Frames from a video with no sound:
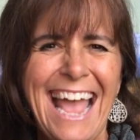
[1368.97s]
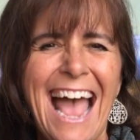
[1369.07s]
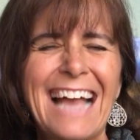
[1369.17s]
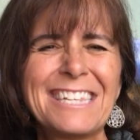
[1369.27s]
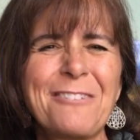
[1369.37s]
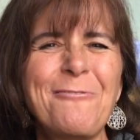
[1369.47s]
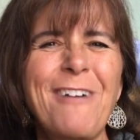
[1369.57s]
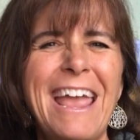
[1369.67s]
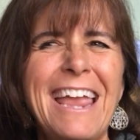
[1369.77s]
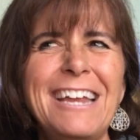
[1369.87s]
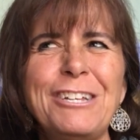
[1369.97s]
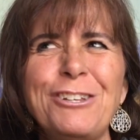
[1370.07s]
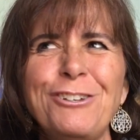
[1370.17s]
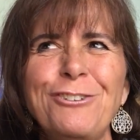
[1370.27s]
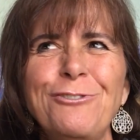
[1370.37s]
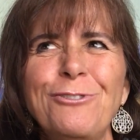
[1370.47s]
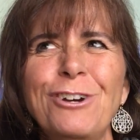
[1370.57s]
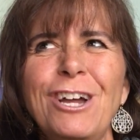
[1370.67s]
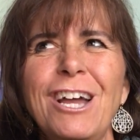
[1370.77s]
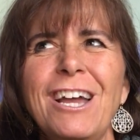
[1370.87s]
as a way to
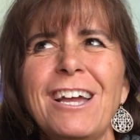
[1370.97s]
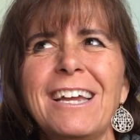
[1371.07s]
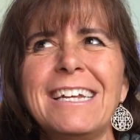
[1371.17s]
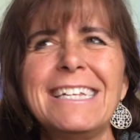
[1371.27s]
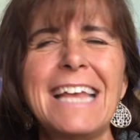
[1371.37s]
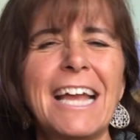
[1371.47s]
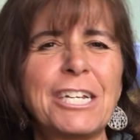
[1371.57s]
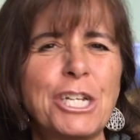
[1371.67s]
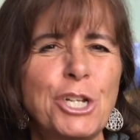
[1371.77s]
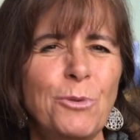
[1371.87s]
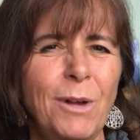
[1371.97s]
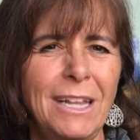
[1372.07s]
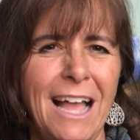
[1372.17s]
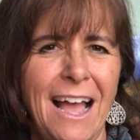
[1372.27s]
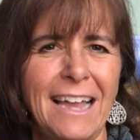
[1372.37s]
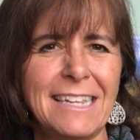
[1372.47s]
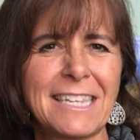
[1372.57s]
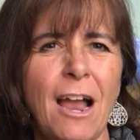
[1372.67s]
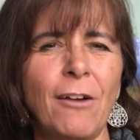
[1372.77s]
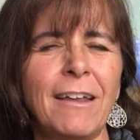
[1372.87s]
contextualize
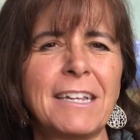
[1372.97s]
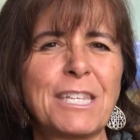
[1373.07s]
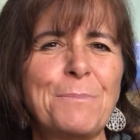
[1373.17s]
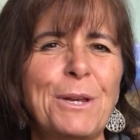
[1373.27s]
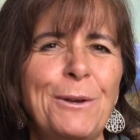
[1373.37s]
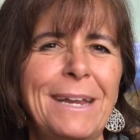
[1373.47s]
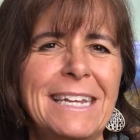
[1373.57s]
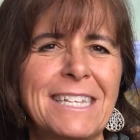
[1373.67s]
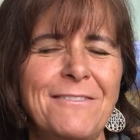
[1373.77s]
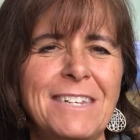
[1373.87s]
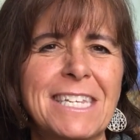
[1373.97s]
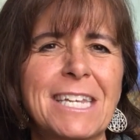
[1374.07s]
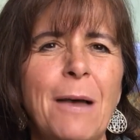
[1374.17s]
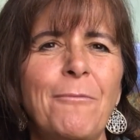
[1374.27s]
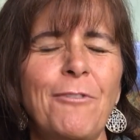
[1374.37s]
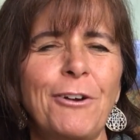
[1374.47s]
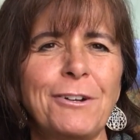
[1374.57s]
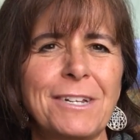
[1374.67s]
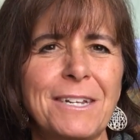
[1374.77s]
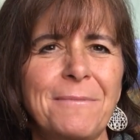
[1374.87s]
our experience of
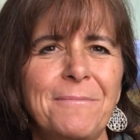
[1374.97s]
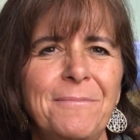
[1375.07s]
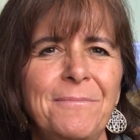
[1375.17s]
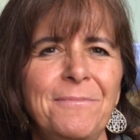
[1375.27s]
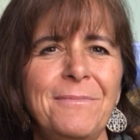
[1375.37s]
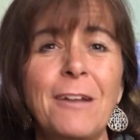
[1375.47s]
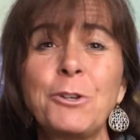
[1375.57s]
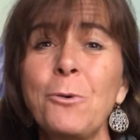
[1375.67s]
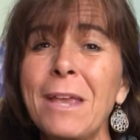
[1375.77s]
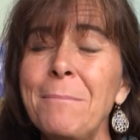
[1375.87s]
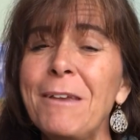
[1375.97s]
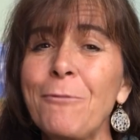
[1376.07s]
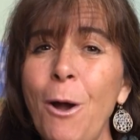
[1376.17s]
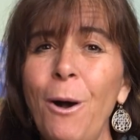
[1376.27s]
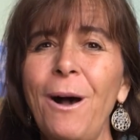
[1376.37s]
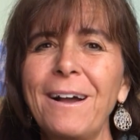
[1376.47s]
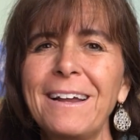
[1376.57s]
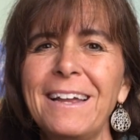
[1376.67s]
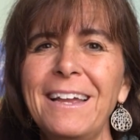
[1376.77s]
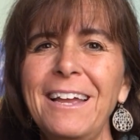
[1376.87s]
discomfort. Now, don't get me wrong.
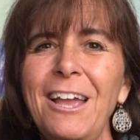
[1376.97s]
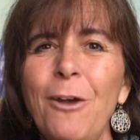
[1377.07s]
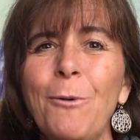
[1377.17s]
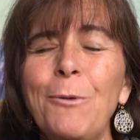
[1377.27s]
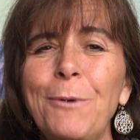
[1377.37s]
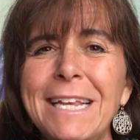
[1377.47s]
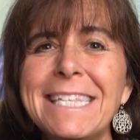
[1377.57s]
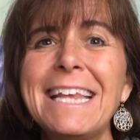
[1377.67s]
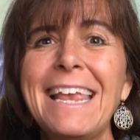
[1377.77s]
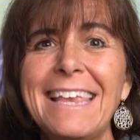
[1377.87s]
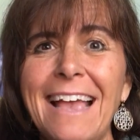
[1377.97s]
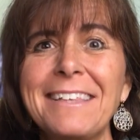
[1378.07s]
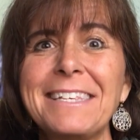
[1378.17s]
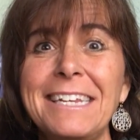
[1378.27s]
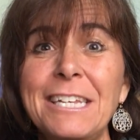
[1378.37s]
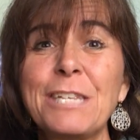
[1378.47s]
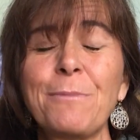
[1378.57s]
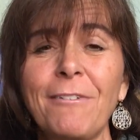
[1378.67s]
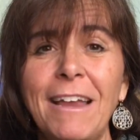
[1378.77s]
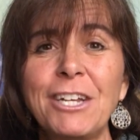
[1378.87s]
When we say yes to
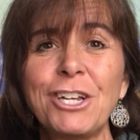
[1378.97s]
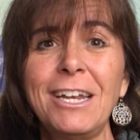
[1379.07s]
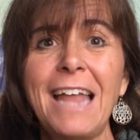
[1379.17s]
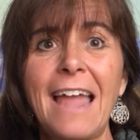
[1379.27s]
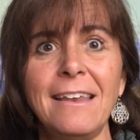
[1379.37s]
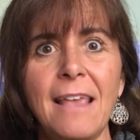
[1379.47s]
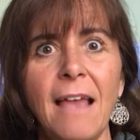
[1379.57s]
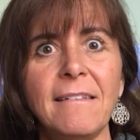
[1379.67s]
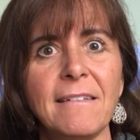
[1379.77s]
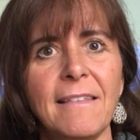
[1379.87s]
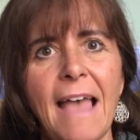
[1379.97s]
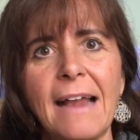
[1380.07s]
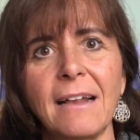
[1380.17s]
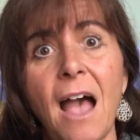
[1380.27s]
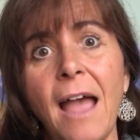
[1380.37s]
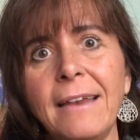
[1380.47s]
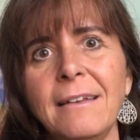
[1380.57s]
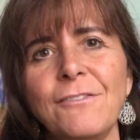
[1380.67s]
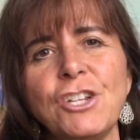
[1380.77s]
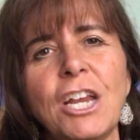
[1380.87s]
inspiration and yes to that
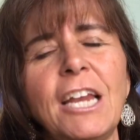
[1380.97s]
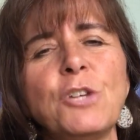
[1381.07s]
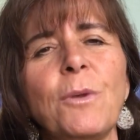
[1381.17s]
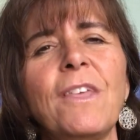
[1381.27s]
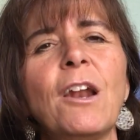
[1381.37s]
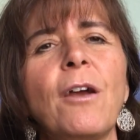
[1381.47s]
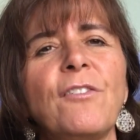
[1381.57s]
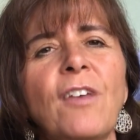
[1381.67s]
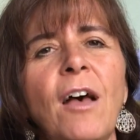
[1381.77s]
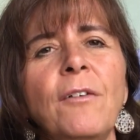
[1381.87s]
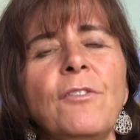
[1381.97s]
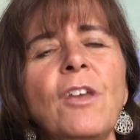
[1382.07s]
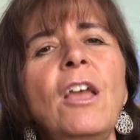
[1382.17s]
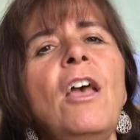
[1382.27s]
kind of change within ourselves,